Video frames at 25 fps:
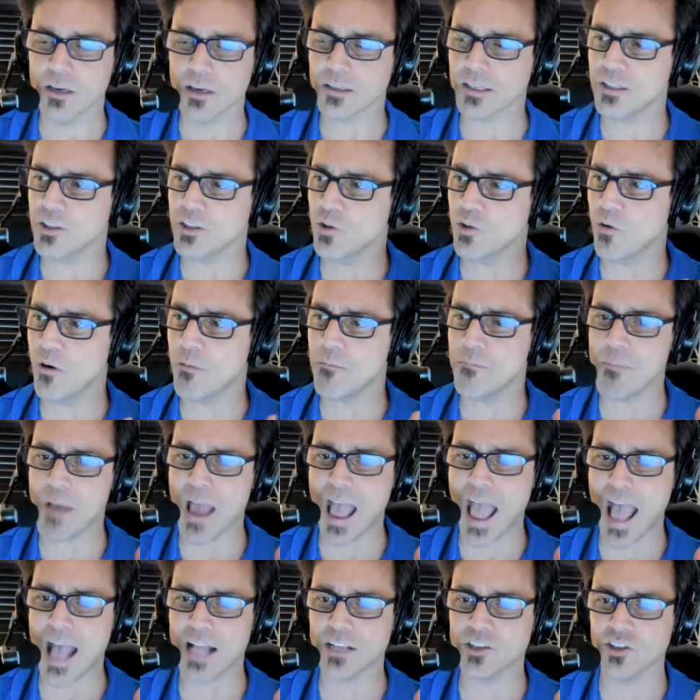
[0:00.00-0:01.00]
Can you
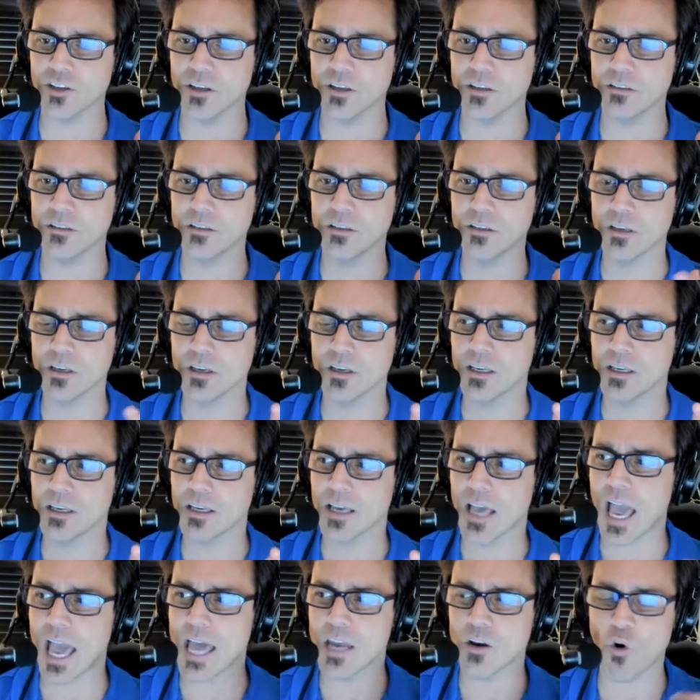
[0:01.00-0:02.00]
imagine
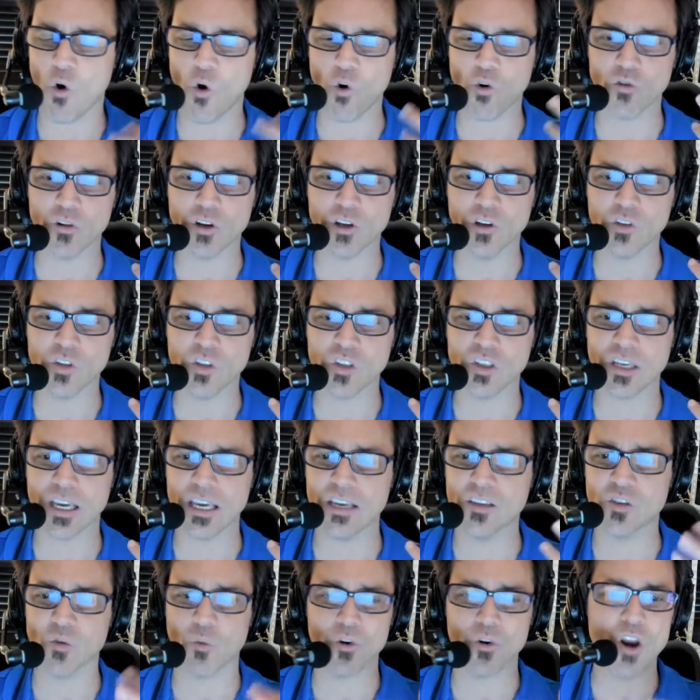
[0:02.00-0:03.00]
an Orioles
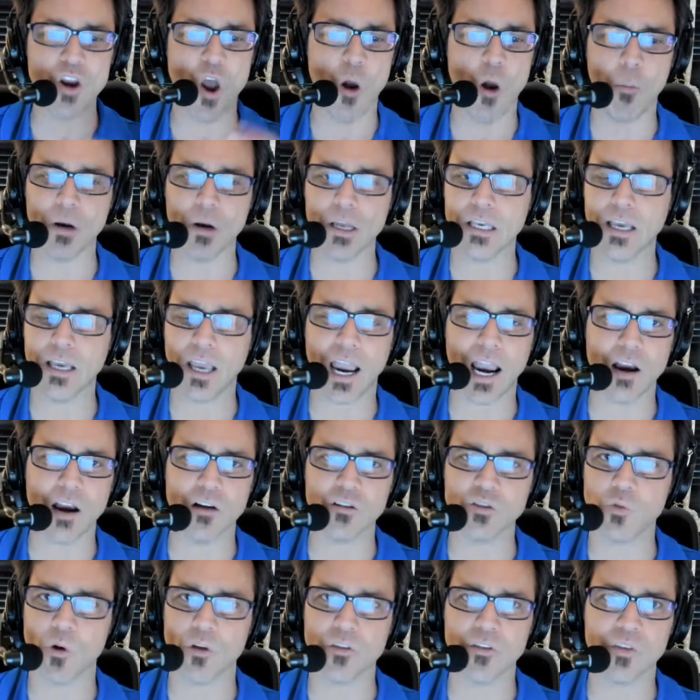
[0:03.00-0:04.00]
season where nobody
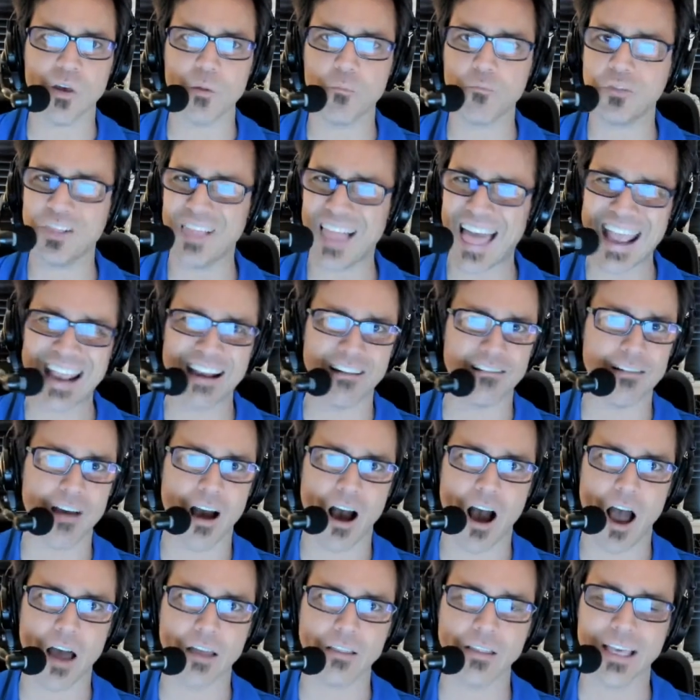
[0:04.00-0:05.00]
cares whether they play or
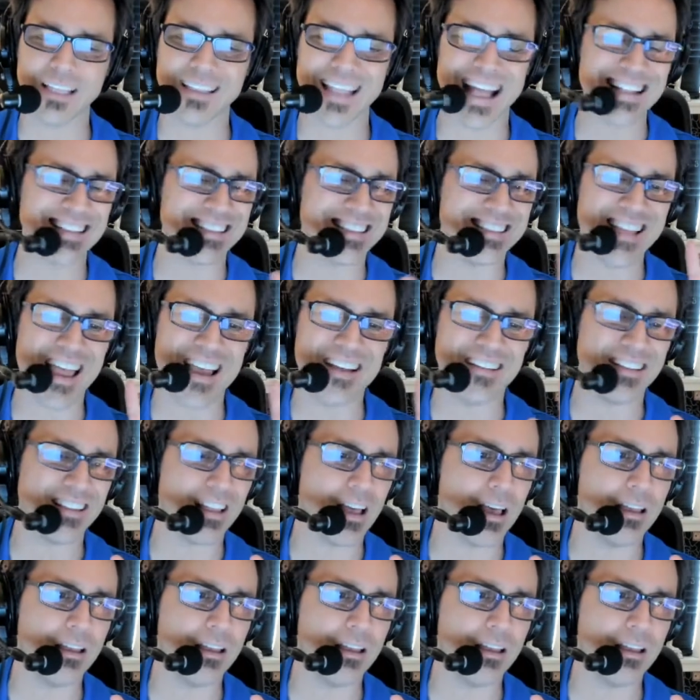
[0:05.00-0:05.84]
not? Like, that's not.